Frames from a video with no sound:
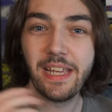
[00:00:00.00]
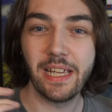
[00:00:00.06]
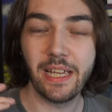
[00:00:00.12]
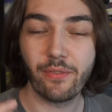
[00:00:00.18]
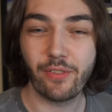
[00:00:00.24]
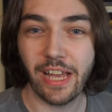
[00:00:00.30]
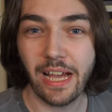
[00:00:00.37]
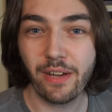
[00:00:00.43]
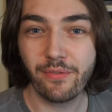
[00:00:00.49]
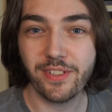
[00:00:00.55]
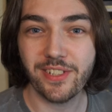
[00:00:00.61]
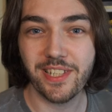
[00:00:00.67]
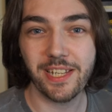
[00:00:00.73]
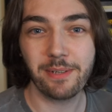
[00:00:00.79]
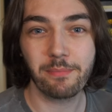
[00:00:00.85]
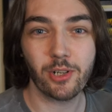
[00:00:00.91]
If you haven't
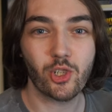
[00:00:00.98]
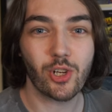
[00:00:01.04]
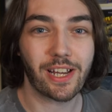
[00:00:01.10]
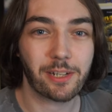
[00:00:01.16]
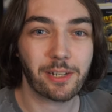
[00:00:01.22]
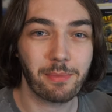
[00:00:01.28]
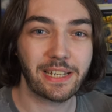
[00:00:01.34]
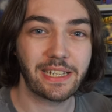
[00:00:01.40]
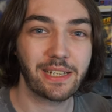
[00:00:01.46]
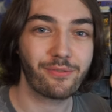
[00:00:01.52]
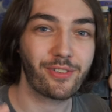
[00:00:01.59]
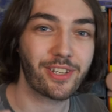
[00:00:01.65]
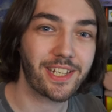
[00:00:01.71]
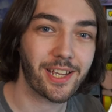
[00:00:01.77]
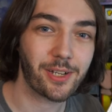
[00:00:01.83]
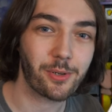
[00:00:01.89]
seen my Trackmania
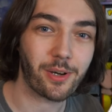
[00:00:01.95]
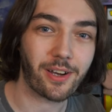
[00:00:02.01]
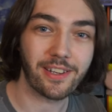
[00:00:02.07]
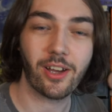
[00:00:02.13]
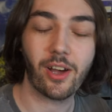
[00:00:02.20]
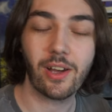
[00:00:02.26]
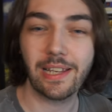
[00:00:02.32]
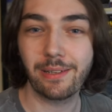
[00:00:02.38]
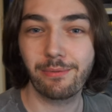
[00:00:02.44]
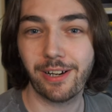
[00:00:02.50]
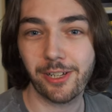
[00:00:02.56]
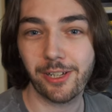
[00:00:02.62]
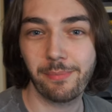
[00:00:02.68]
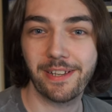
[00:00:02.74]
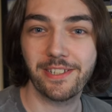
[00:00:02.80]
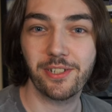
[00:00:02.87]
video, I highly
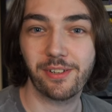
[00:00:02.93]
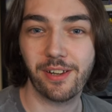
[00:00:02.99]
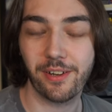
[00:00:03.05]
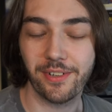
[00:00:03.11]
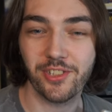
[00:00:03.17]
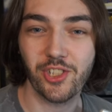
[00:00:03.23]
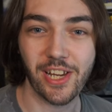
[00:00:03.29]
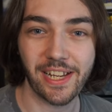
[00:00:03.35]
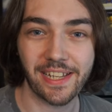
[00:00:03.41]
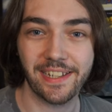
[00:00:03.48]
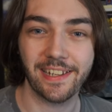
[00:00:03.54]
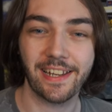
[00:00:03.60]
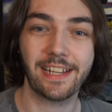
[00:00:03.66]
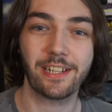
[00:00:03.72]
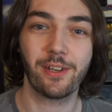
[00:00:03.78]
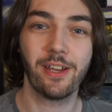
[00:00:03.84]
recommend you going and checking it
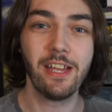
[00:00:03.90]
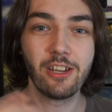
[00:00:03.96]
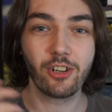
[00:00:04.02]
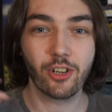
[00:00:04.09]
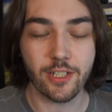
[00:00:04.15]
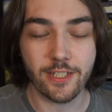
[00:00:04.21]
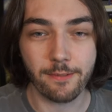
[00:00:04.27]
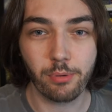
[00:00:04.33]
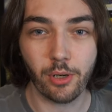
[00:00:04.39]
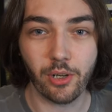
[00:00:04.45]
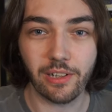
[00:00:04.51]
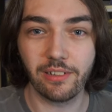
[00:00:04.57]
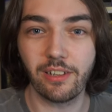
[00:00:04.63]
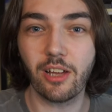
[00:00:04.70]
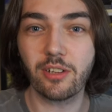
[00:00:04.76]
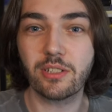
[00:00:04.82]
out, because I put a
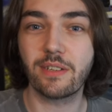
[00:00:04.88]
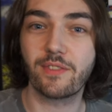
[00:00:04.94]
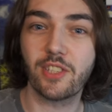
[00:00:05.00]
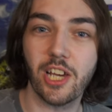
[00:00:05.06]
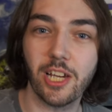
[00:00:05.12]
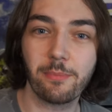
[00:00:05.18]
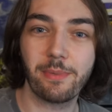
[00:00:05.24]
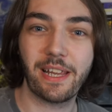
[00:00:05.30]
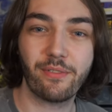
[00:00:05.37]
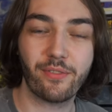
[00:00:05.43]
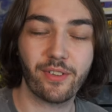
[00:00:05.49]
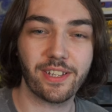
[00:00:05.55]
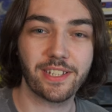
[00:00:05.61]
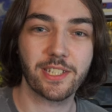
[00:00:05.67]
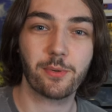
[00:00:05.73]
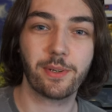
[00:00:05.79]
lot of time and
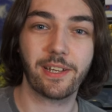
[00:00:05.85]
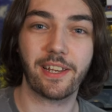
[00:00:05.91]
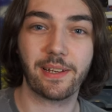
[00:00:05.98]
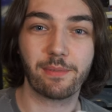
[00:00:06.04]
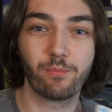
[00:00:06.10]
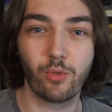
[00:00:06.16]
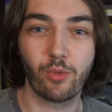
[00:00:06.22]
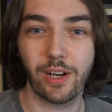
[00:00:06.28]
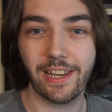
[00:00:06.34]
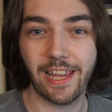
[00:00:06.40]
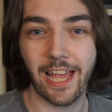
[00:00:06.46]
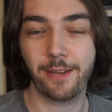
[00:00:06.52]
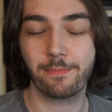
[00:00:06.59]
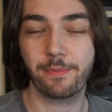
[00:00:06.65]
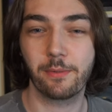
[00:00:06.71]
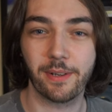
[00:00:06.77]
effort into it and I'm really
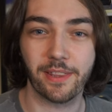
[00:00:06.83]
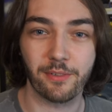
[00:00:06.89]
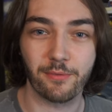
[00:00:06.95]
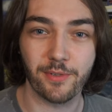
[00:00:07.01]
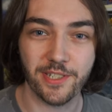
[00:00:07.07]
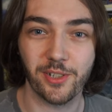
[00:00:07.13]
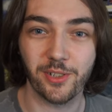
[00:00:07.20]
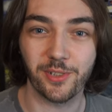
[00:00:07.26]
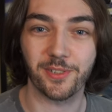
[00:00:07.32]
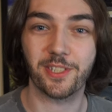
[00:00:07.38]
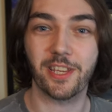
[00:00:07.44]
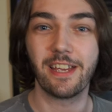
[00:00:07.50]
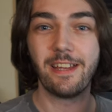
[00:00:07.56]
happy with the result.